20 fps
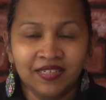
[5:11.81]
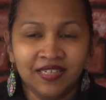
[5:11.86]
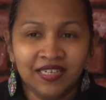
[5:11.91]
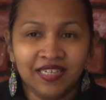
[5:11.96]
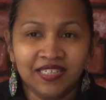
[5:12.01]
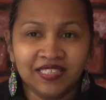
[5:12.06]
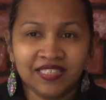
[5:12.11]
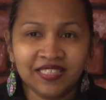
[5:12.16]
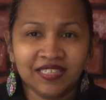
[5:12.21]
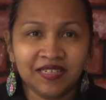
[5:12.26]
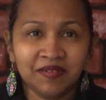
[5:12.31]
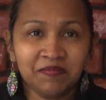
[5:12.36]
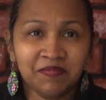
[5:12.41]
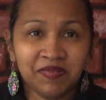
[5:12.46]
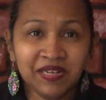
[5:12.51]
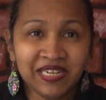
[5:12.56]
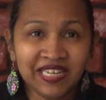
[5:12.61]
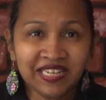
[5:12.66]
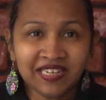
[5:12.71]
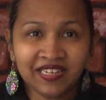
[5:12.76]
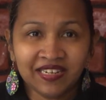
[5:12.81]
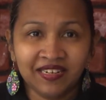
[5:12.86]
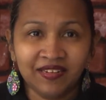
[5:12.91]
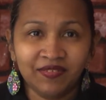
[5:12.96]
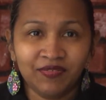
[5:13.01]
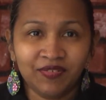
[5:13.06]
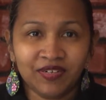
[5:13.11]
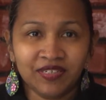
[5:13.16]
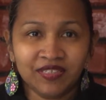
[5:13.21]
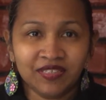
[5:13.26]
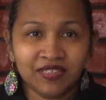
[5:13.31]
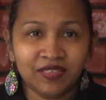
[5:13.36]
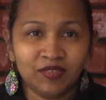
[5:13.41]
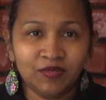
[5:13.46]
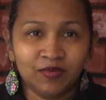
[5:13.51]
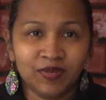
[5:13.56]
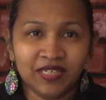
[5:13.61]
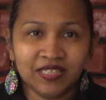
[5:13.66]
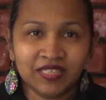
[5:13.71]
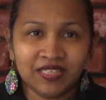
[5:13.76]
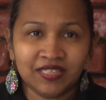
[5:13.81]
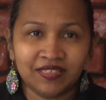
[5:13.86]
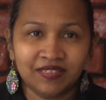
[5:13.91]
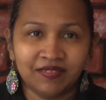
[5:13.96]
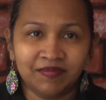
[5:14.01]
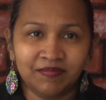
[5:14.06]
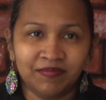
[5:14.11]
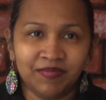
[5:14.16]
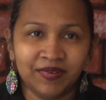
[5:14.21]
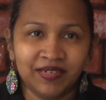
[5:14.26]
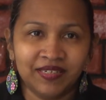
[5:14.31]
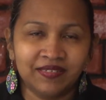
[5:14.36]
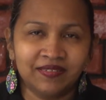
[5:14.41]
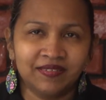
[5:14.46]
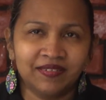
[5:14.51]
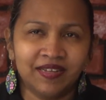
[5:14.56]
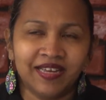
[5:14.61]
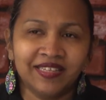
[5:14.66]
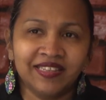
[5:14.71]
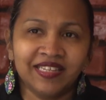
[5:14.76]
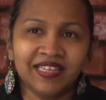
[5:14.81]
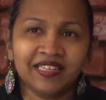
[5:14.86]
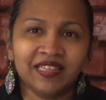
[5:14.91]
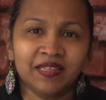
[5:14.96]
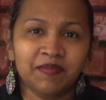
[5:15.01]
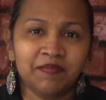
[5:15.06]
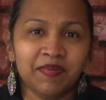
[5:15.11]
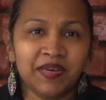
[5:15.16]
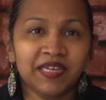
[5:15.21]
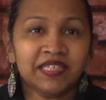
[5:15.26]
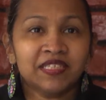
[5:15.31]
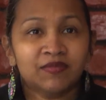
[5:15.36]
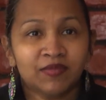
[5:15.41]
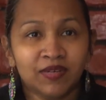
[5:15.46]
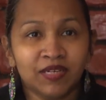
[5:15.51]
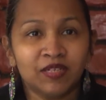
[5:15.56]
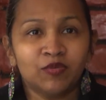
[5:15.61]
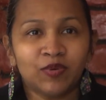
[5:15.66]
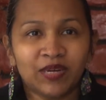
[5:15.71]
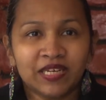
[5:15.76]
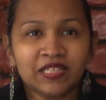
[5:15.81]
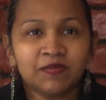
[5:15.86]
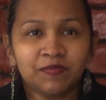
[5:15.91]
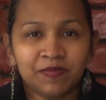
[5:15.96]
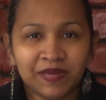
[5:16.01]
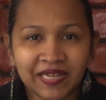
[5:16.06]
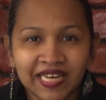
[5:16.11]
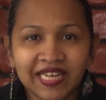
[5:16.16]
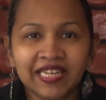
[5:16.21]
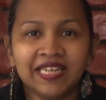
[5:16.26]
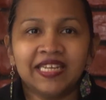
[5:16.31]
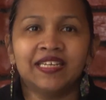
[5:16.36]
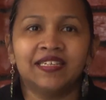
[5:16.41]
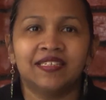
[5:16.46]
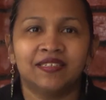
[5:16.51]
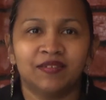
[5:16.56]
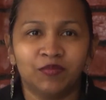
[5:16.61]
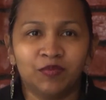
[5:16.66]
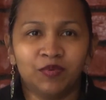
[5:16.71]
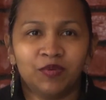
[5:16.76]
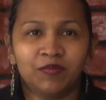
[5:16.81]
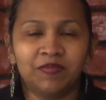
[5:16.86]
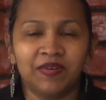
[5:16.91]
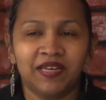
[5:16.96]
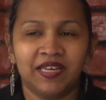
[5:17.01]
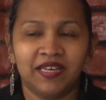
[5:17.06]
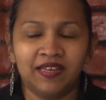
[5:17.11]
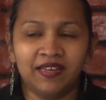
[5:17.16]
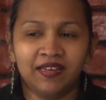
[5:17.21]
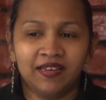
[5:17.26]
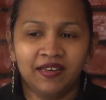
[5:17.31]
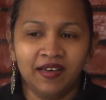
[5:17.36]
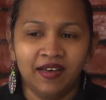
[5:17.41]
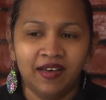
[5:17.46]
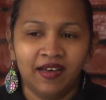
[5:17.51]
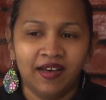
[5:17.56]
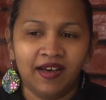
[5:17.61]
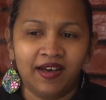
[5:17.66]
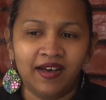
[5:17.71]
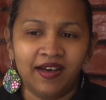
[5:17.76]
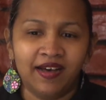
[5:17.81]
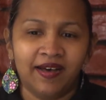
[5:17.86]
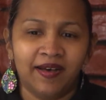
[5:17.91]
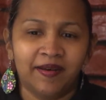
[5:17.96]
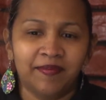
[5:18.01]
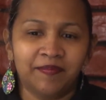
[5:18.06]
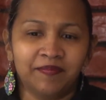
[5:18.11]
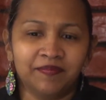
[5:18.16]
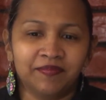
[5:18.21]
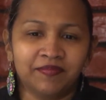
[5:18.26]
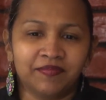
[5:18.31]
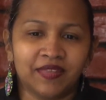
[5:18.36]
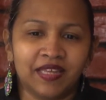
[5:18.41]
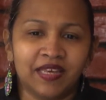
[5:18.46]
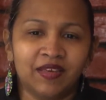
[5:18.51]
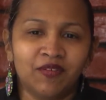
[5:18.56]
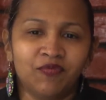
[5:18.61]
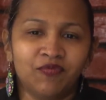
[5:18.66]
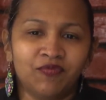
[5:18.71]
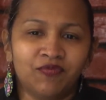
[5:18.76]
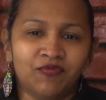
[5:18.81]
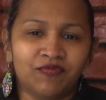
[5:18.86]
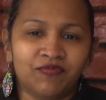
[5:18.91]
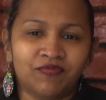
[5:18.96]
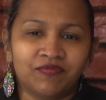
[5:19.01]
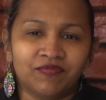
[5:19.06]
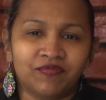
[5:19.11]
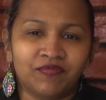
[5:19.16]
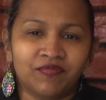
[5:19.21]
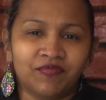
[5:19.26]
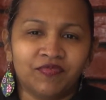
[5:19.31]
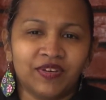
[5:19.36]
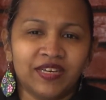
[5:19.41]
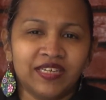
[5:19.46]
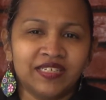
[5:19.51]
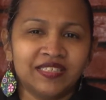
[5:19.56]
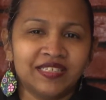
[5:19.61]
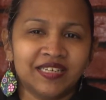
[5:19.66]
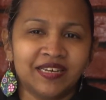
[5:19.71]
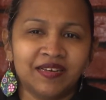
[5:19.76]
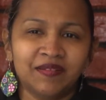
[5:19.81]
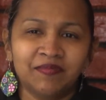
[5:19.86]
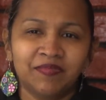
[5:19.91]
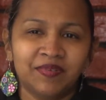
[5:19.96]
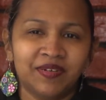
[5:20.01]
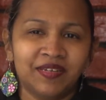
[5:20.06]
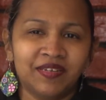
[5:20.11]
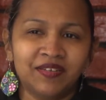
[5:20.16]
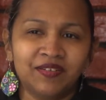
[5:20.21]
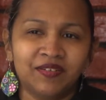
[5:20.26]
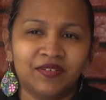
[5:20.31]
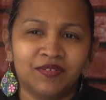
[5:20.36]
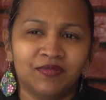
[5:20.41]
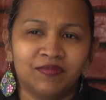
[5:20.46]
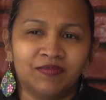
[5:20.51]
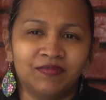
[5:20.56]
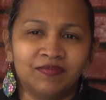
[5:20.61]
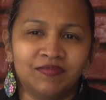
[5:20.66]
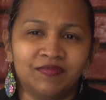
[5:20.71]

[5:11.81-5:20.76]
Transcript: It's a completely different situation. But I think the best way to explain it would be um, if, for example, you know,